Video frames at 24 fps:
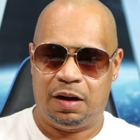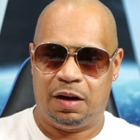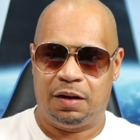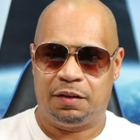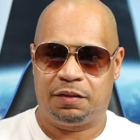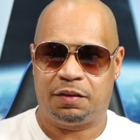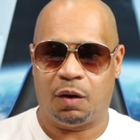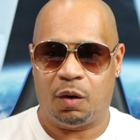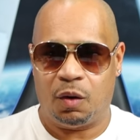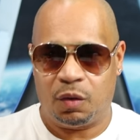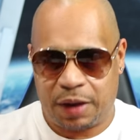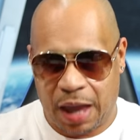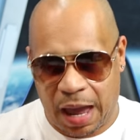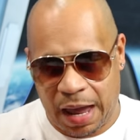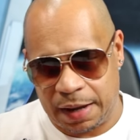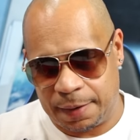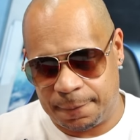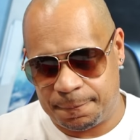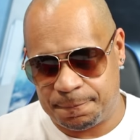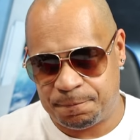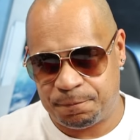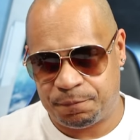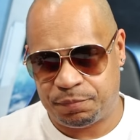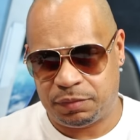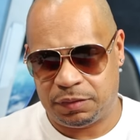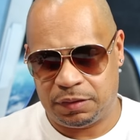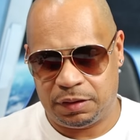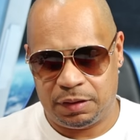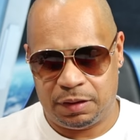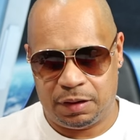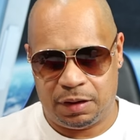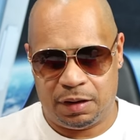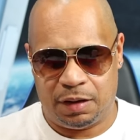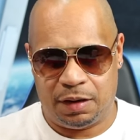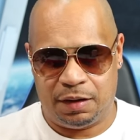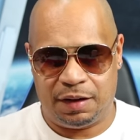So, okay,
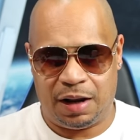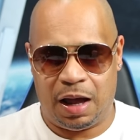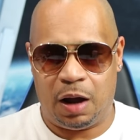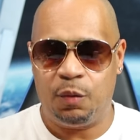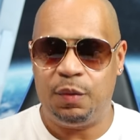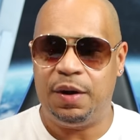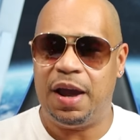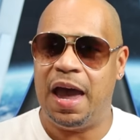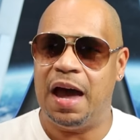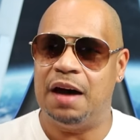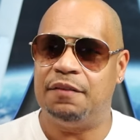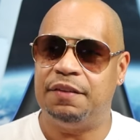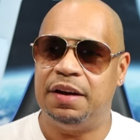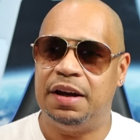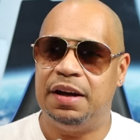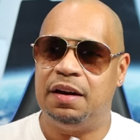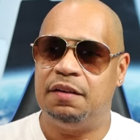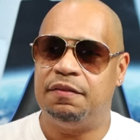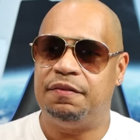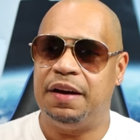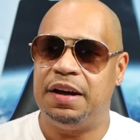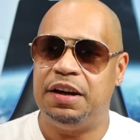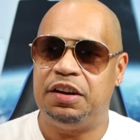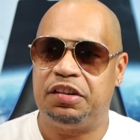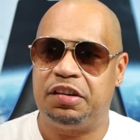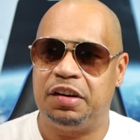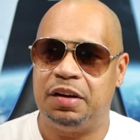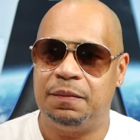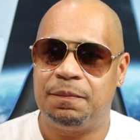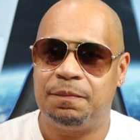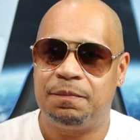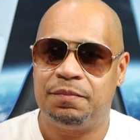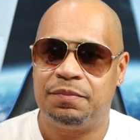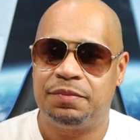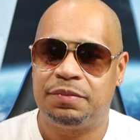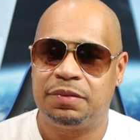now we have
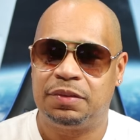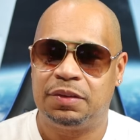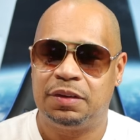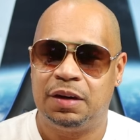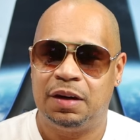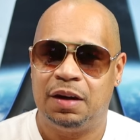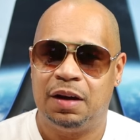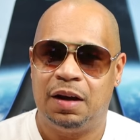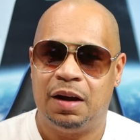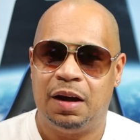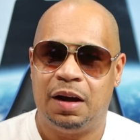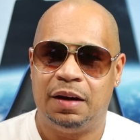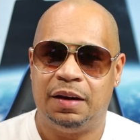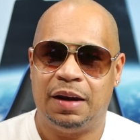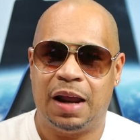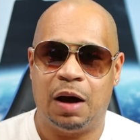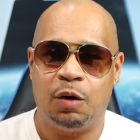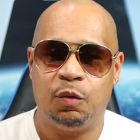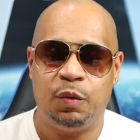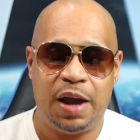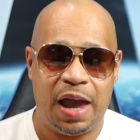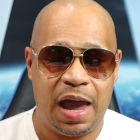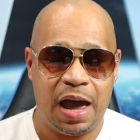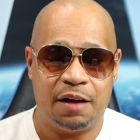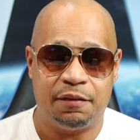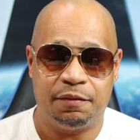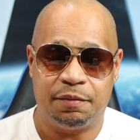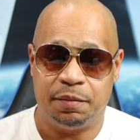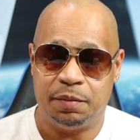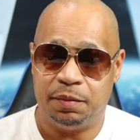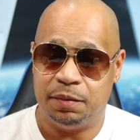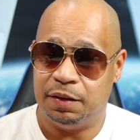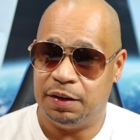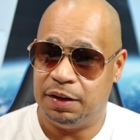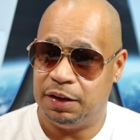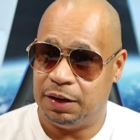innovation. Now we have
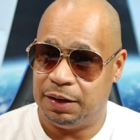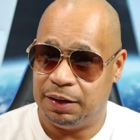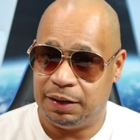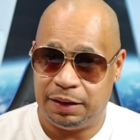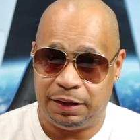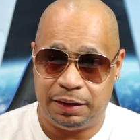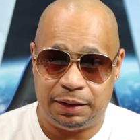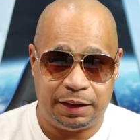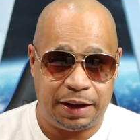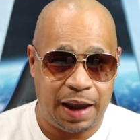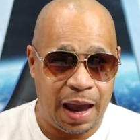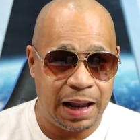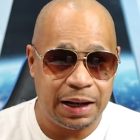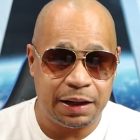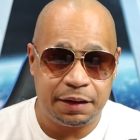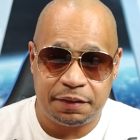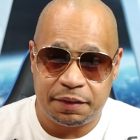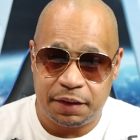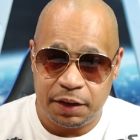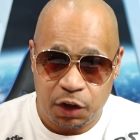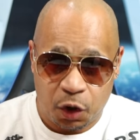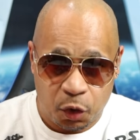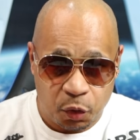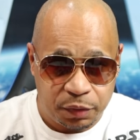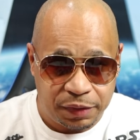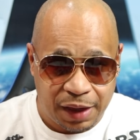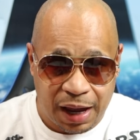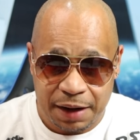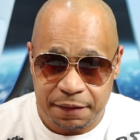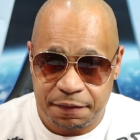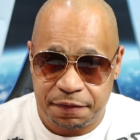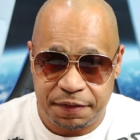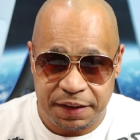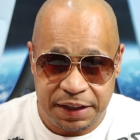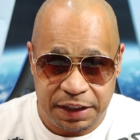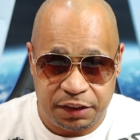Galaxy Note
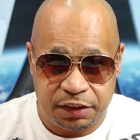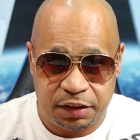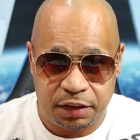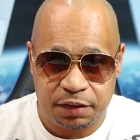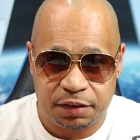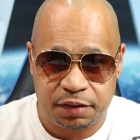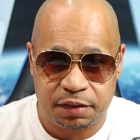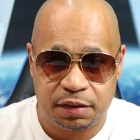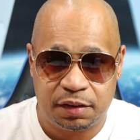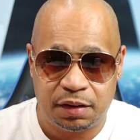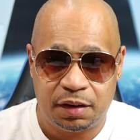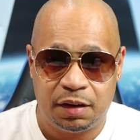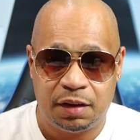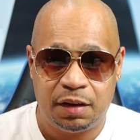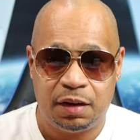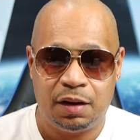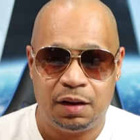type features.